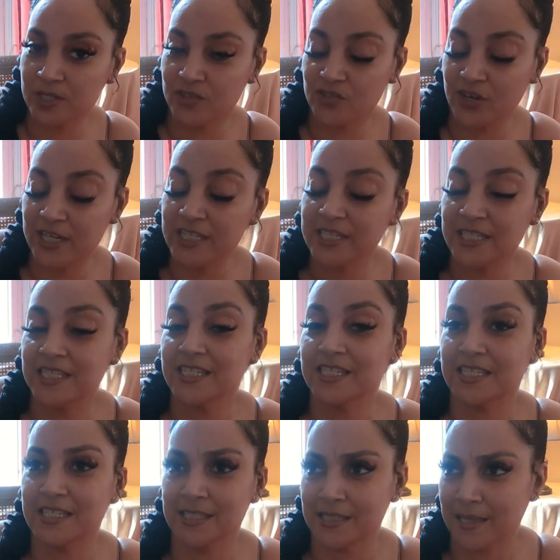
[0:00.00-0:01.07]
Tracy
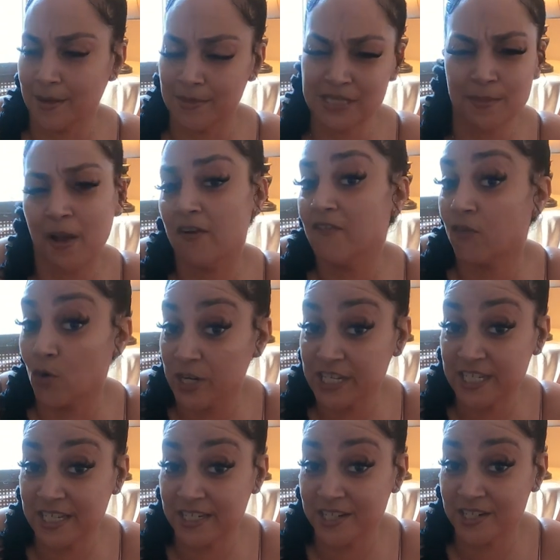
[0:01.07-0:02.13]
since I was about
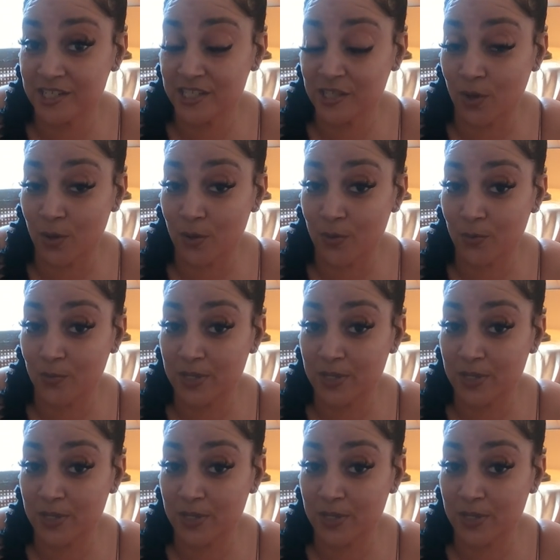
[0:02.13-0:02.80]
14 years old.